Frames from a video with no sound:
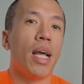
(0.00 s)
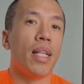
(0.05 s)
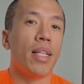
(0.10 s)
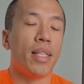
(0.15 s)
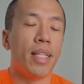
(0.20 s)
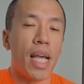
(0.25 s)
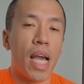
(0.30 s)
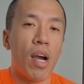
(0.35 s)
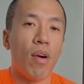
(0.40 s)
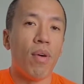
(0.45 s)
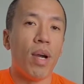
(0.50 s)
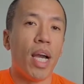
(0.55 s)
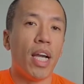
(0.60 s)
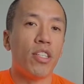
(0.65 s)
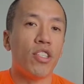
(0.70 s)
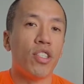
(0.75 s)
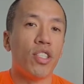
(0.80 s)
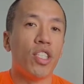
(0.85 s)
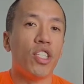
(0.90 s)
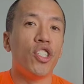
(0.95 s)
Dell
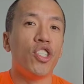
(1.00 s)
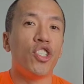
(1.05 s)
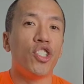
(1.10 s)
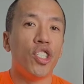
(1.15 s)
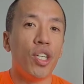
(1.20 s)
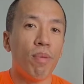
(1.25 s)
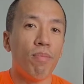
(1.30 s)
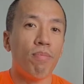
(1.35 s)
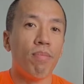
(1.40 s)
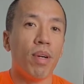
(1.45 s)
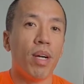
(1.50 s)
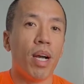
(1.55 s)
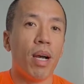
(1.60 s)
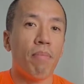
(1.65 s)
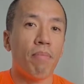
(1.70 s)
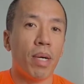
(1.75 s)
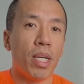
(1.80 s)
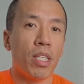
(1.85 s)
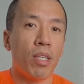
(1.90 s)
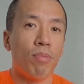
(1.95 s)
actually shipped a
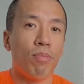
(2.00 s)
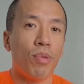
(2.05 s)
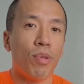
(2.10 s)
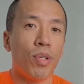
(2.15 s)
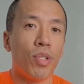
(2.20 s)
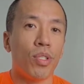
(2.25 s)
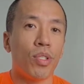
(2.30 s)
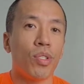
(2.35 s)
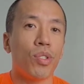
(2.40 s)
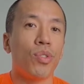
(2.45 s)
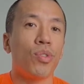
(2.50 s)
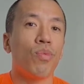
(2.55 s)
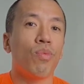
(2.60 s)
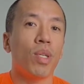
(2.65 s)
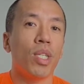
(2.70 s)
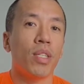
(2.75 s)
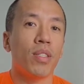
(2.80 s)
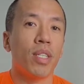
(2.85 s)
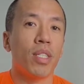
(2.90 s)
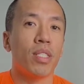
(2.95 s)
motherboard to
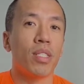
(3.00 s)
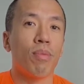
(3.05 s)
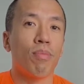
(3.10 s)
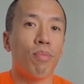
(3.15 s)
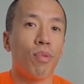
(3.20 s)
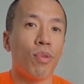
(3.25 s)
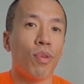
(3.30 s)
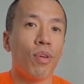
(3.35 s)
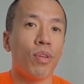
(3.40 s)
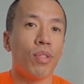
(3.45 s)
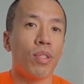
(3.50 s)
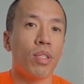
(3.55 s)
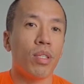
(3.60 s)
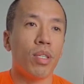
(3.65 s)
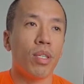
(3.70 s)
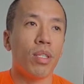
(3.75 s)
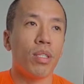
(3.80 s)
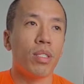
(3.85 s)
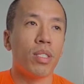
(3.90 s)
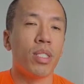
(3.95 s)
one of the support
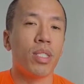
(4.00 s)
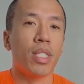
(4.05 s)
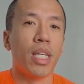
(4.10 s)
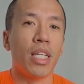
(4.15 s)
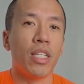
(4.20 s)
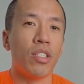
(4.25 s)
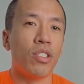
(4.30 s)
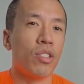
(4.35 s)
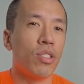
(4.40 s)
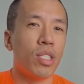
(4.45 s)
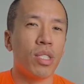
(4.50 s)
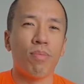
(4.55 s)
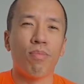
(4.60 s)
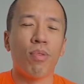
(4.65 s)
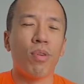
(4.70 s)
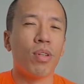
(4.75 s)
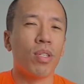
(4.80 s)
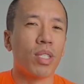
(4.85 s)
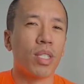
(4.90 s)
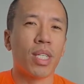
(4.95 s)

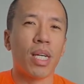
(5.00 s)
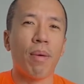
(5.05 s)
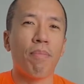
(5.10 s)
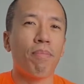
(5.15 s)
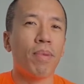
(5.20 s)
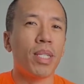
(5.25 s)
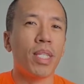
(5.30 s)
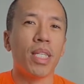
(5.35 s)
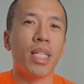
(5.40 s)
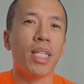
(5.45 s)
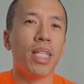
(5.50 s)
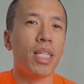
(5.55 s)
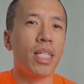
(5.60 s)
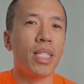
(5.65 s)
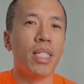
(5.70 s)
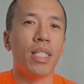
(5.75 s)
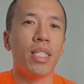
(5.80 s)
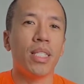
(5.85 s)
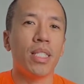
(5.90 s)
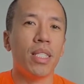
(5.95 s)
company
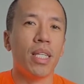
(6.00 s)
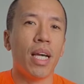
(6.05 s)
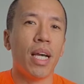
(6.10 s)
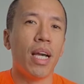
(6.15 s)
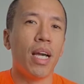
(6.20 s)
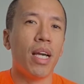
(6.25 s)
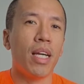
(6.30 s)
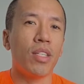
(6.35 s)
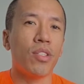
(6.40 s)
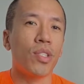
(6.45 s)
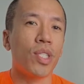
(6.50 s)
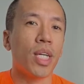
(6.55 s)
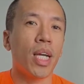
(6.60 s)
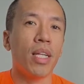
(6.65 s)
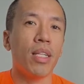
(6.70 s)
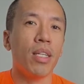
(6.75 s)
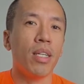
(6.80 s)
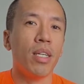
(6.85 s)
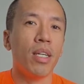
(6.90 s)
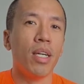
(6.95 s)
in
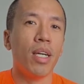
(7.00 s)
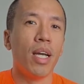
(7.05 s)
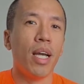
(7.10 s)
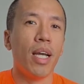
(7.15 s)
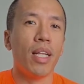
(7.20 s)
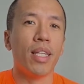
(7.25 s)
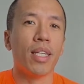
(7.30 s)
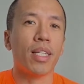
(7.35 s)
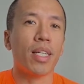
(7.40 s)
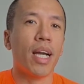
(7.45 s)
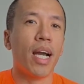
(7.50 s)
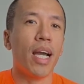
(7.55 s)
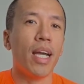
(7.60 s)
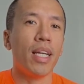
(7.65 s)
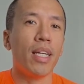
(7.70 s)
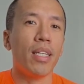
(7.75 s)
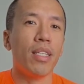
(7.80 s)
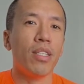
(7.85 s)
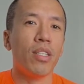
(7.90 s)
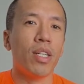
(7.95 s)
Uganda. And the guy,
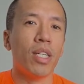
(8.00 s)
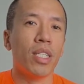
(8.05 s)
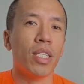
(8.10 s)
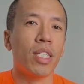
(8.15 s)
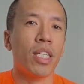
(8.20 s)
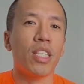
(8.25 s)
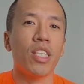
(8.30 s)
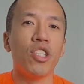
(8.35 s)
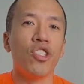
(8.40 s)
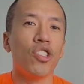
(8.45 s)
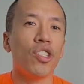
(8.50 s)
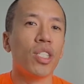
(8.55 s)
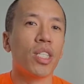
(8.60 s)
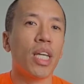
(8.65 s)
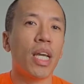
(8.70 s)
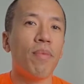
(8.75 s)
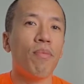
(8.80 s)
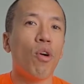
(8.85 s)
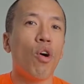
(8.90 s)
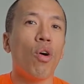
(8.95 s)
the technician
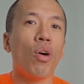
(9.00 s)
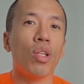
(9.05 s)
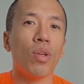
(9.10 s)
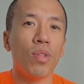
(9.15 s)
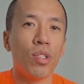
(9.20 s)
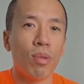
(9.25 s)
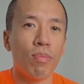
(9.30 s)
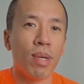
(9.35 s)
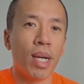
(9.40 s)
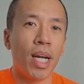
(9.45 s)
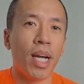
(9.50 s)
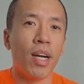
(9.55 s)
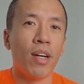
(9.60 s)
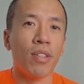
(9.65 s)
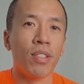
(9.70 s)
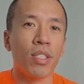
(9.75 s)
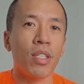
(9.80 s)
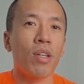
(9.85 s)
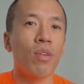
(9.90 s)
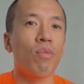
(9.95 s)
came all the way to my
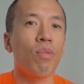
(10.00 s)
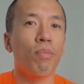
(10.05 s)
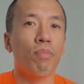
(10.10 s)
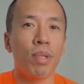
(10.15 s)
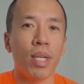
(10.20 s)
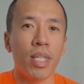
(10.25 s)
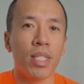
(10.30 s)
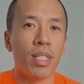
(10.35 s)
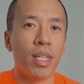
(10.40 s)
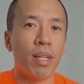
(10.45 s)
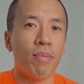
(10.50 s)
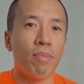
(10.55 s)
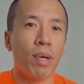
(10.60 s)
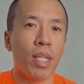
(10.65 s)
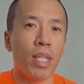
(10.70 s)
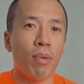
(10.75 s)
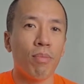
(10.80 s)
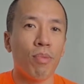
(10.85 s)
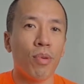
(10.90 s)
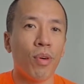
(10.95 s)
house. He placed the
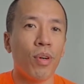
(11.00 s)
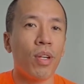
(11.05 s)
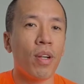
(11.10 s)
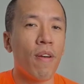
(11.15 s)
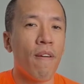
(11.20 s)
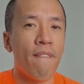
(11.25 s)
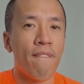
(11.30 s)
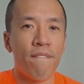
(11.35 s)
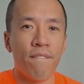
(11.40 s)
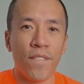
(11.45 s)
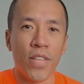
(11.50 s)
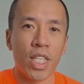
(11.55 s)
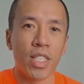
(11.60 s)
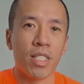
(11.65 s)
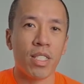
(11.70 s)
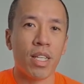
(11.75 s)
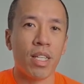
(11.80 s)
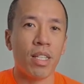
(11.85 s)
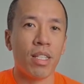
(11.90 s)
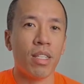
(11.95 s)
motherboard,
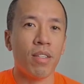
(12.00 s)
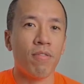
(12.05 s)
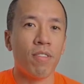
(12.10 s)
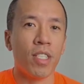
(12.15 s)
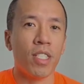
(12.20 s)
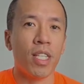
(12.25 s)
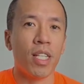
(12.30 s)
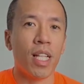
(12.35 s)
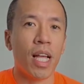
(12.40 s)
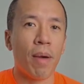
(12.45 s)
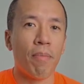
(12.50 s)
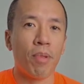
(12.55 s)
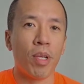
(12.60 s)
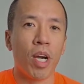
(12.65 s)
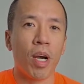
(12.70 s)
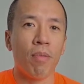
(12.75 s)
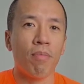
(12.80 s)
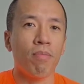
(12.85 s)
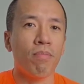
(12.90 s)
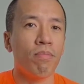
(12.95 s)
fixed the
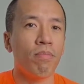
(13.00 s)
laptop,